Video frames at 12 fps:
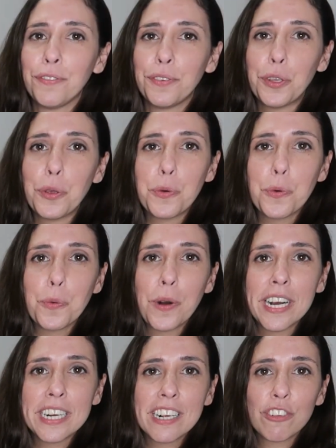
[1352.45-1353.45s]
you
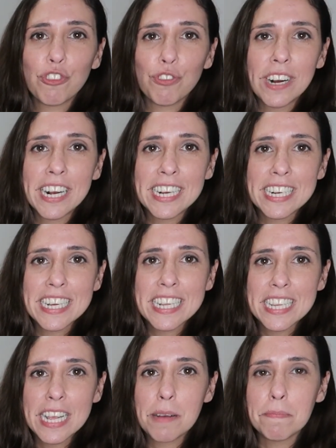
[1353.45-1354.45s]
wanna try
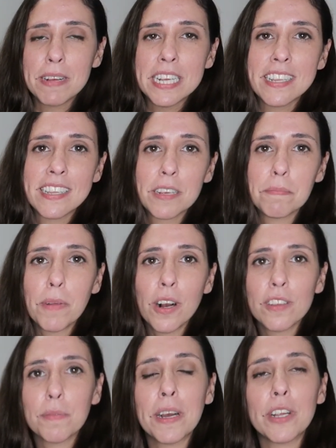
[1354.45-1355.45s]
this amazing
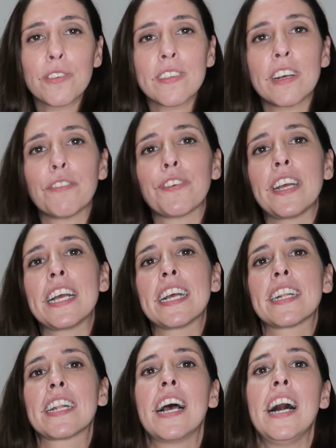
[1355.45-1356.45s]
box by yourself
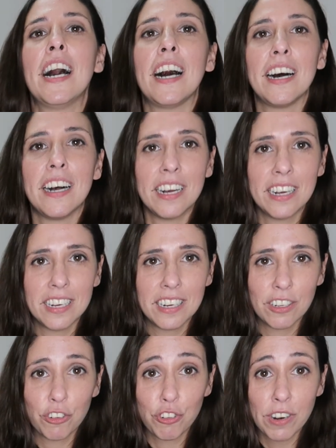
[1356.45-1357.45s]
and
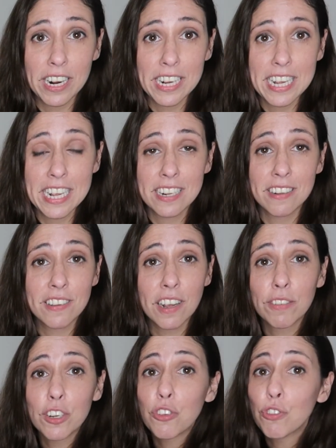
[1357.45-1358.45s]
try and
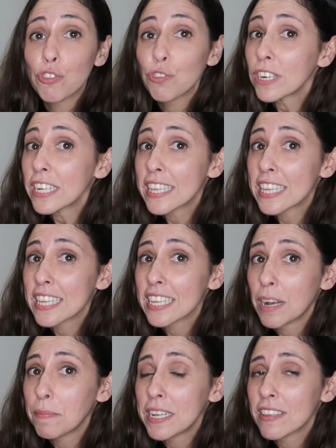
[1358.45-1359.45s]
discover new treats,
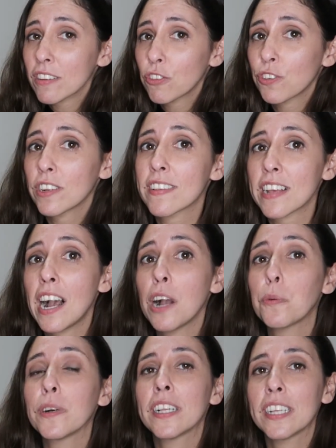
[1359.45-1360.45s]
amazing treats,
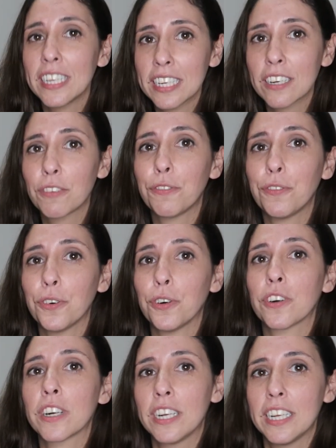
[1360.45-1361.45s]
I will link
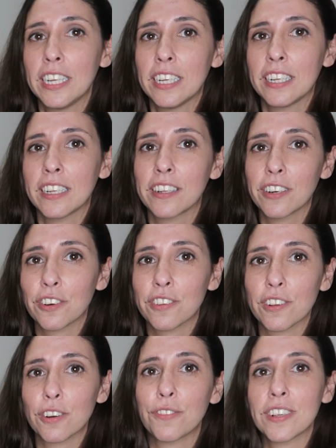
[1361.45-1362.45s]
for their
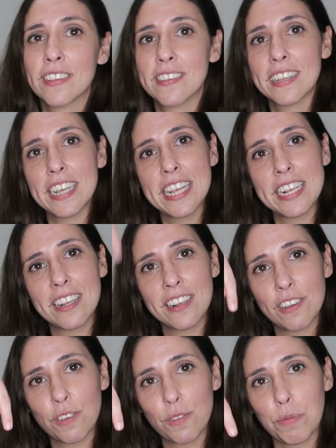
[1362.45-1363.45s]
service in the
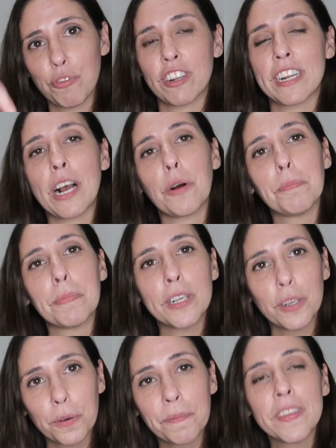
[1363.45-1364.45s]
description down
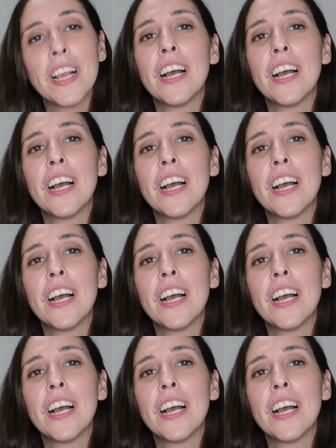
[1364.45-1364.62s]
below.